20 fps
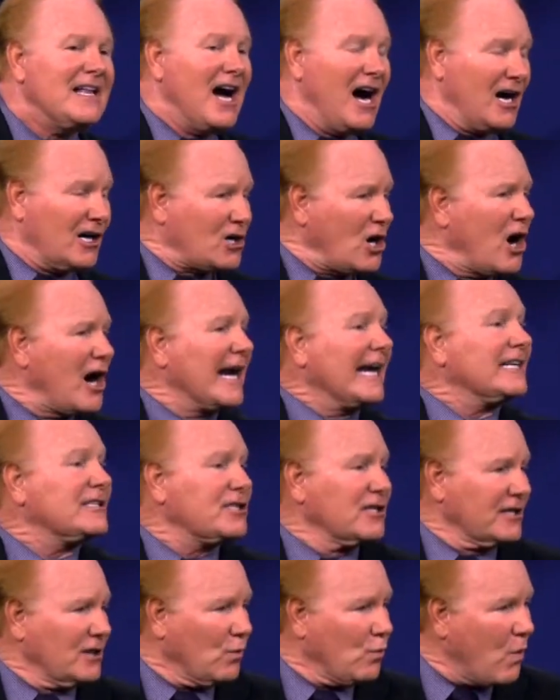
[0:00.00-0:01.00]
according
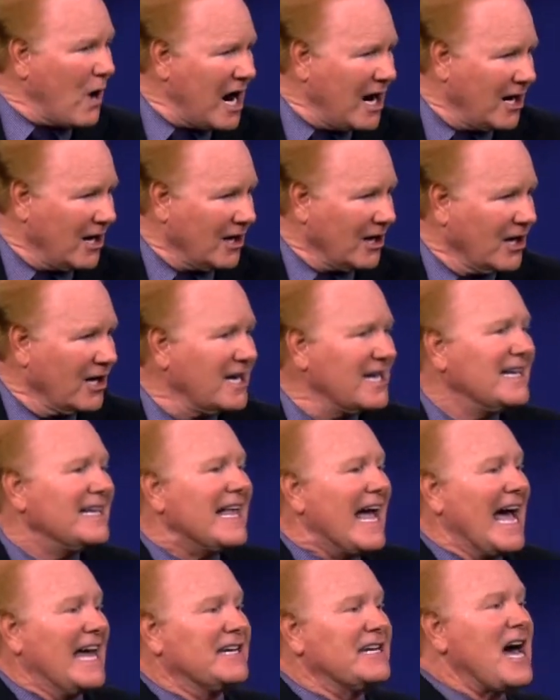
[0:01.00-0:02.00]
to the word
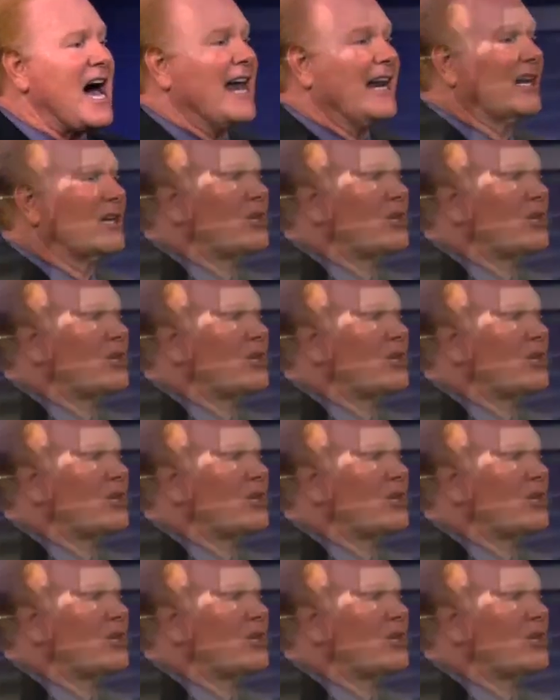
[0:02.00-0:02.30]
and not